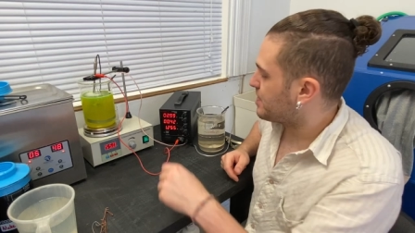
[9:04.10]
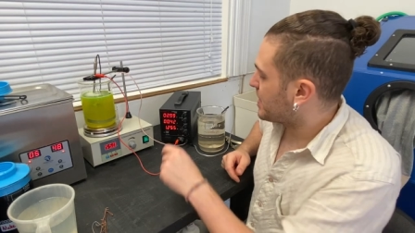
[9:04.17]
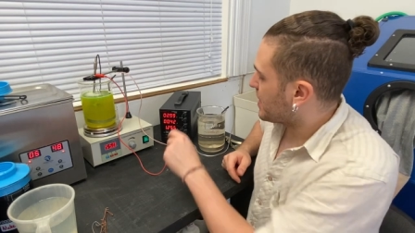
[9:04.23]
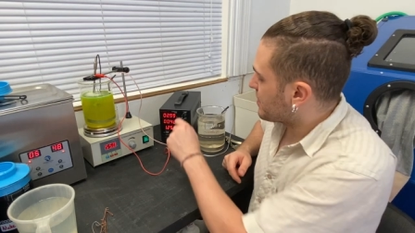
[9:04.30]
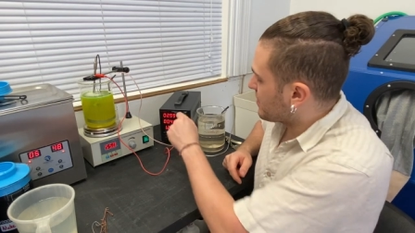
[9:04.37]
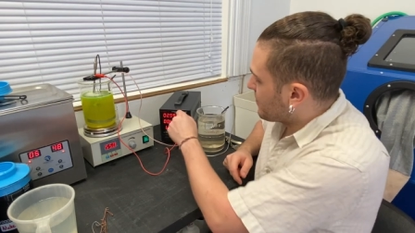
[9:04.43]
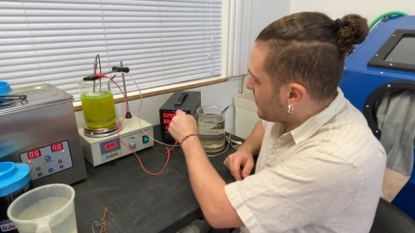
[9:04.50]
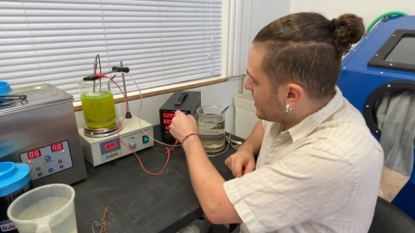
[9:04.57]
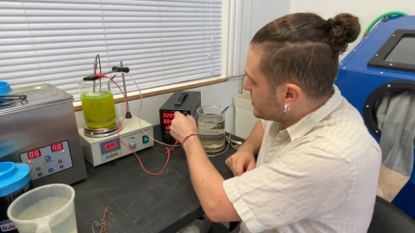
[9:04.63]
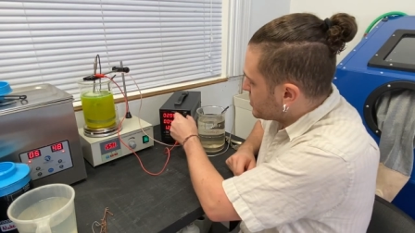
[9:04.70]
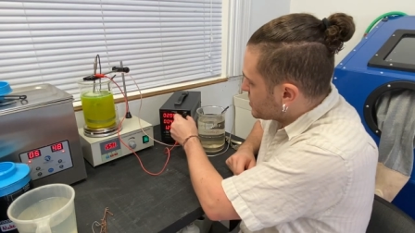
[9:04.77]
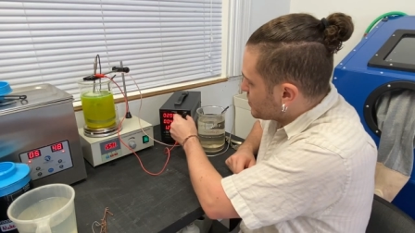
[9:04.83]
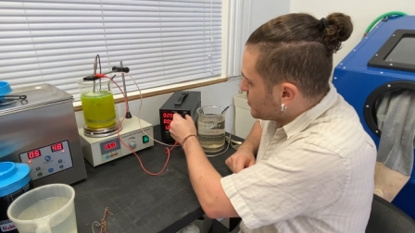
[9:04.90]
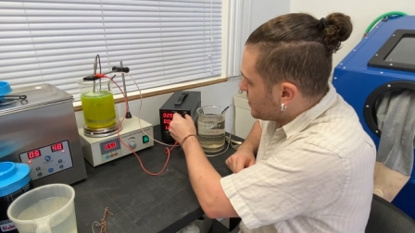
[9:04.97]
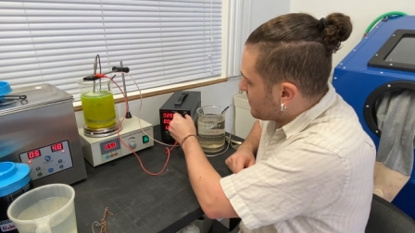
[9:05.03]
because if I
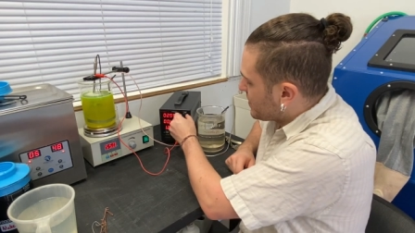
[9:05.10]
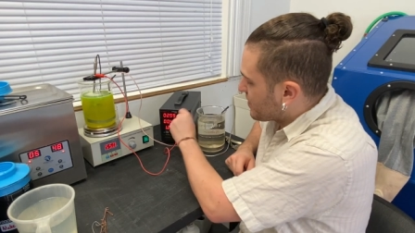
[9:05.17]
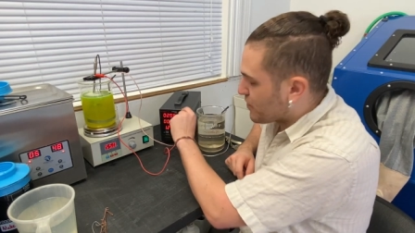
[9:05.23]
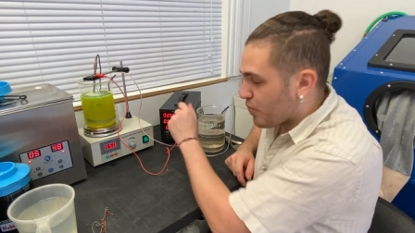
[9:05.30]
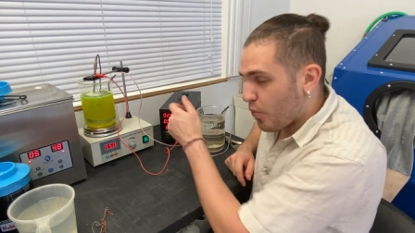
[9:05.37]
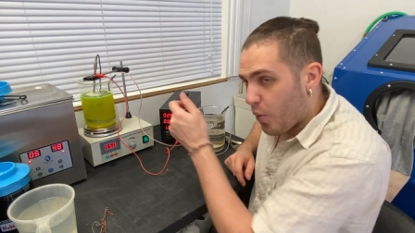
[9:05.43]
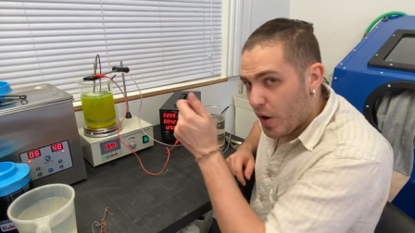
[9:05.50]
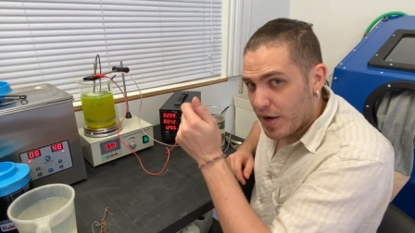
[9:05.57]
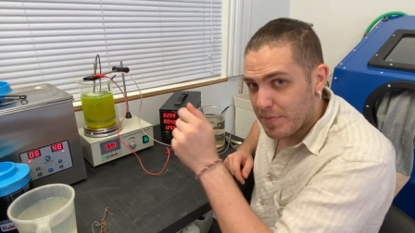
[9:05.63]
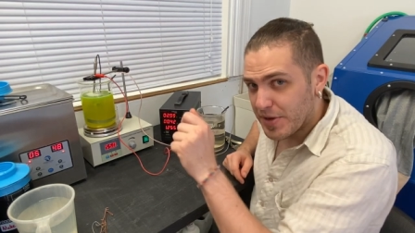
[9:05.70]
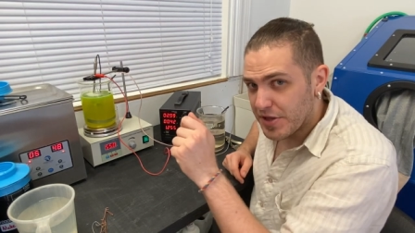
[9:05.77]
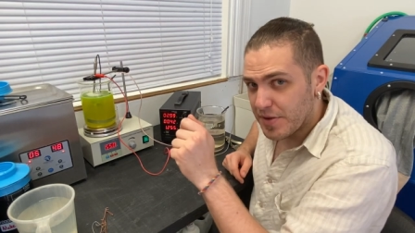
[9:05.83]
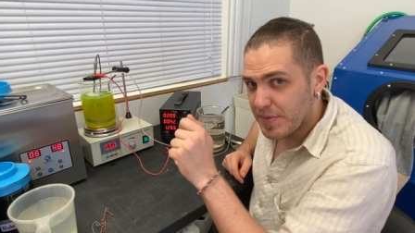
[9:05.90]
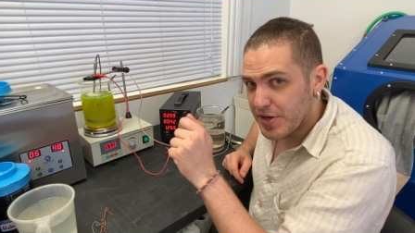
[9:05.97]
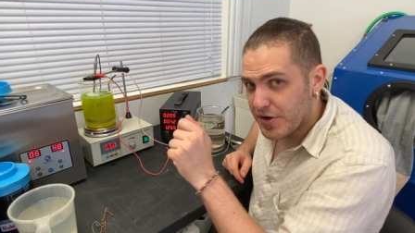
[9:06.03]
just move this one
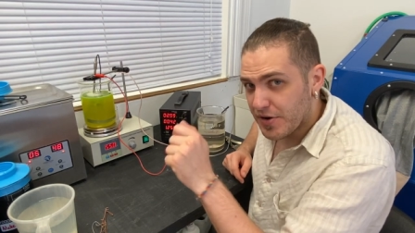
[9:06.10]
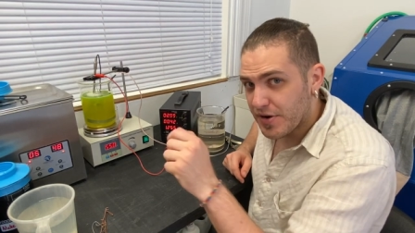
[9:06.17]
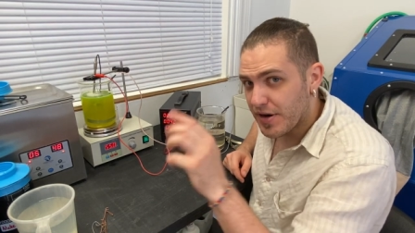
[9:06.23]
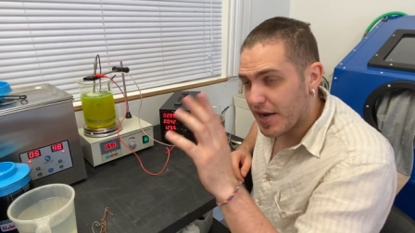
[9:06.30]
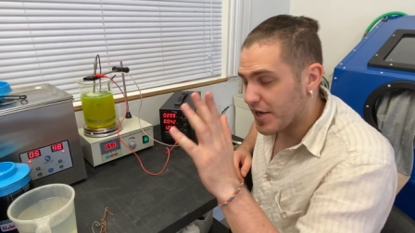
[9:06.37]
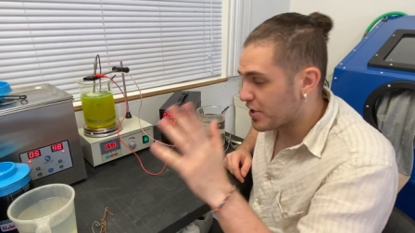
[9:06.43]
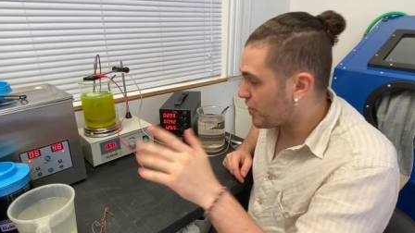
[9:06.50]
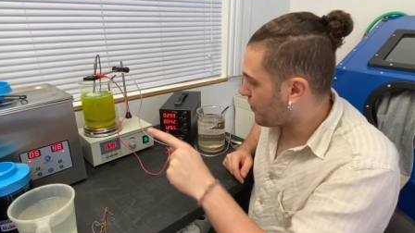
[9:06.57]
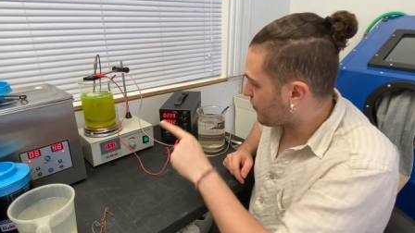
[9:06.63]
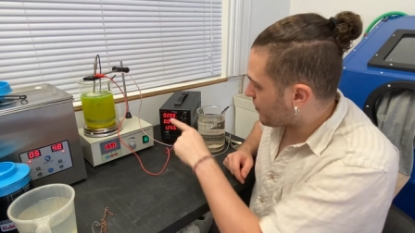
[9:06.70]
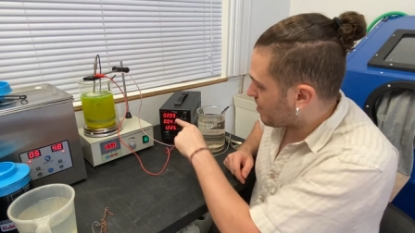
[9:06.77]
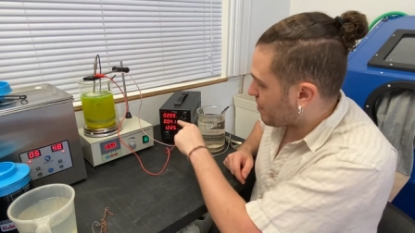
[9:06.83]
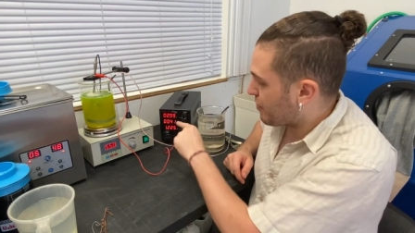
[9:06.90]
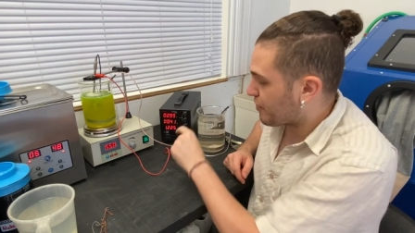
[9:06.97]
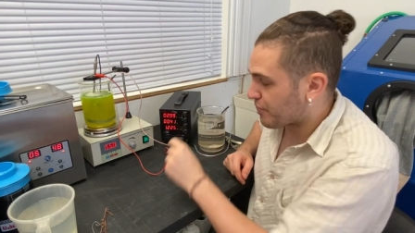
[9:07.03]
millimeter, I go
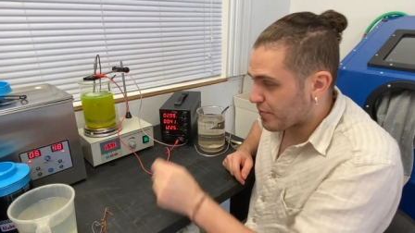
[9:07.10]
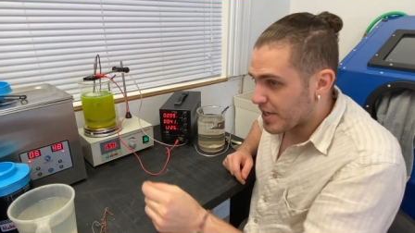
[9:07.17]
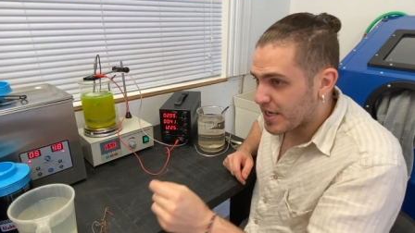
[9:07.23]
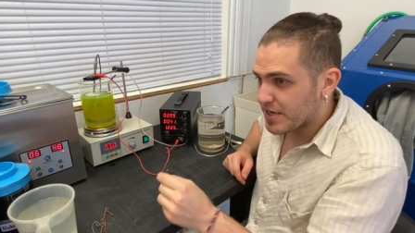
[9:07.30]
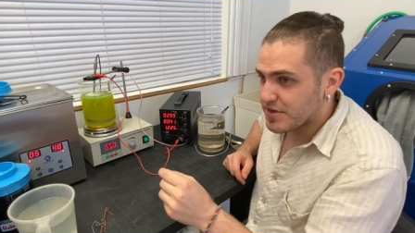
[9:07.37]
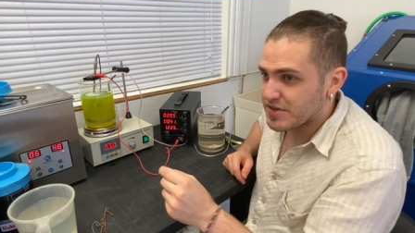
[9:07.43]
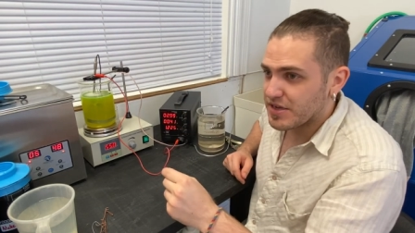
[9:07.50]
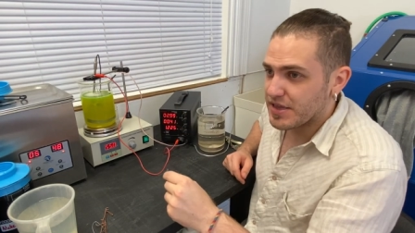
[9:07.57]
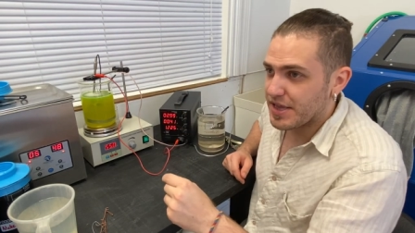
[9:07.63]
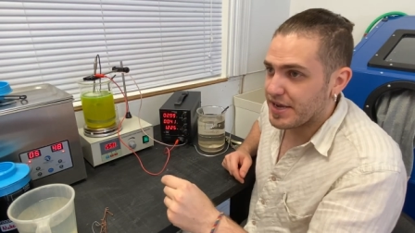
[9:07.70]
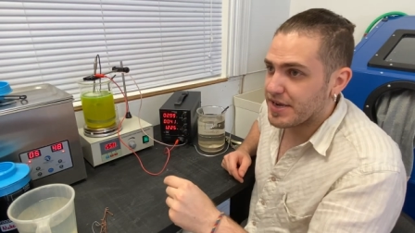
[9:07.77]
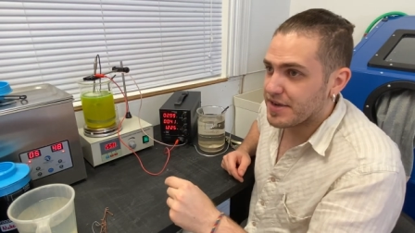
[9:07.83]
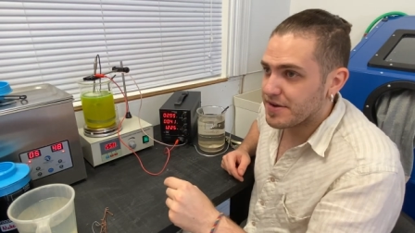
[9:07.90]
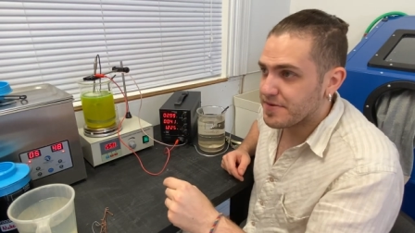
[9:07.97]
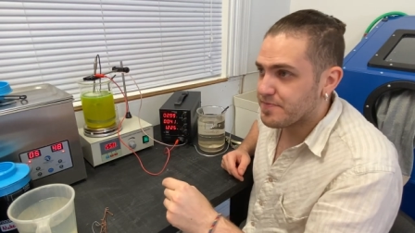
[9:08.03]
from three to
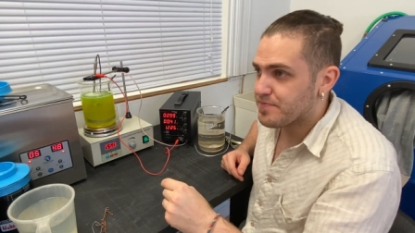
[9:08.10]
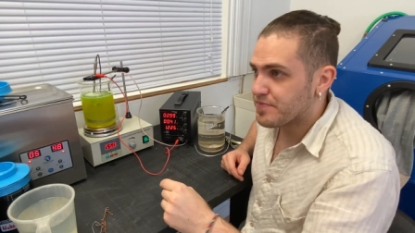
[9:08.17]
like